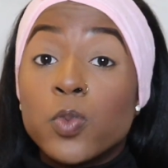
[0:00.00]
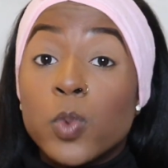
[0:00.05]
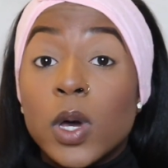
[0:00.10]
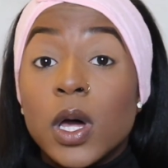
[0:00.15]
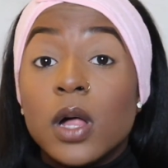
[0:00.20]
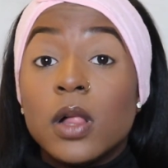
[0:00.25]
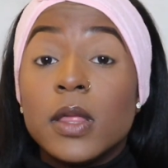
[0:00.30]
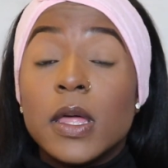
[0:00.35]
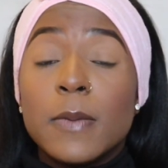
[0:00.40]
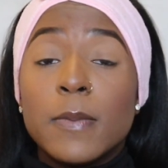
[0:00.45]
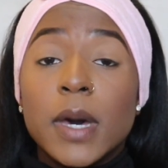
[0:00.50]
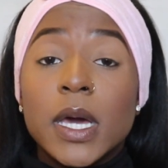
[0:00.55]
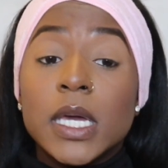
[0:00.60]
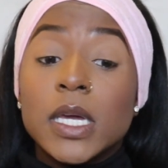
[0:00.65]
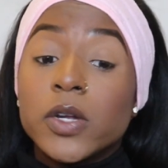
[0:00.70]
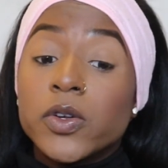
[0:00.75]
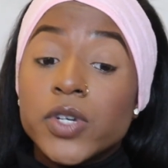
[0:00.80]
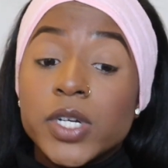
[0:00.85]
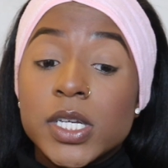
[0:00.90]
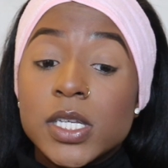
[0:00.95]
well in my
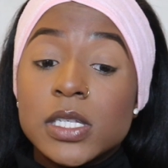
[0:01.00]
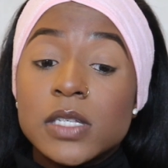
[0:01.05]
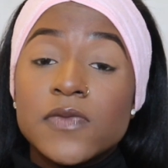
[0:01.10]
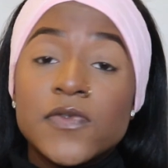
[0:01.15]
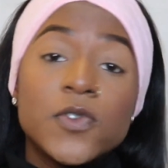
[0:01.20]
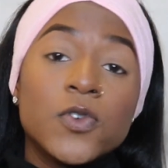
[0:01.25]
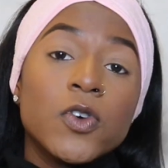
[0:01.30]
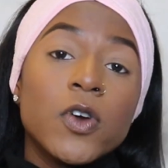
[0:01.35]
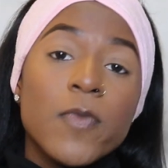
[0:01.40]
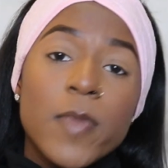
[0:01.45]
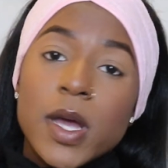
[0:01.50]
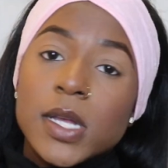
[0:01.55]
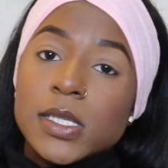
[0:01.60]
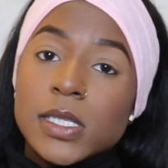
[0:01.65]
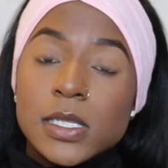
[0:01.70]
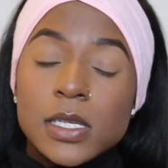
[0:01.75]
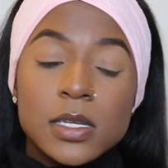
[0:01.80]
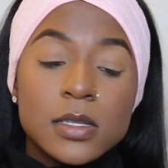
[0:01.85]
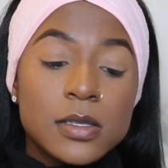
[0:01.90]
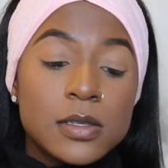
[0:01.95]
crease for my
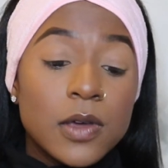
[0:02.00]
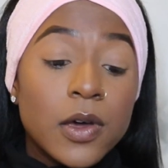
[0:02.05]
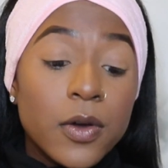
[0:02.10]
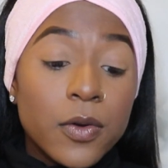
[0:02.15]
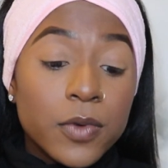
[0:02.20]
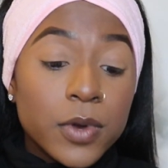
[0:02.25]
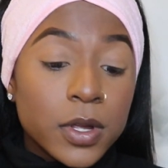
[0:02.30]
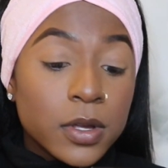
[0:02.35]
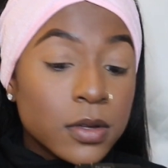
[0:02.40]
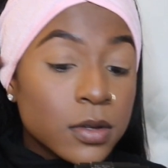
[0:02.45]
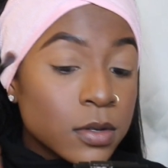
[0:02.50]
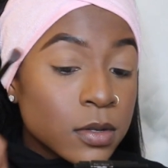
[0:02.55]
skin tone.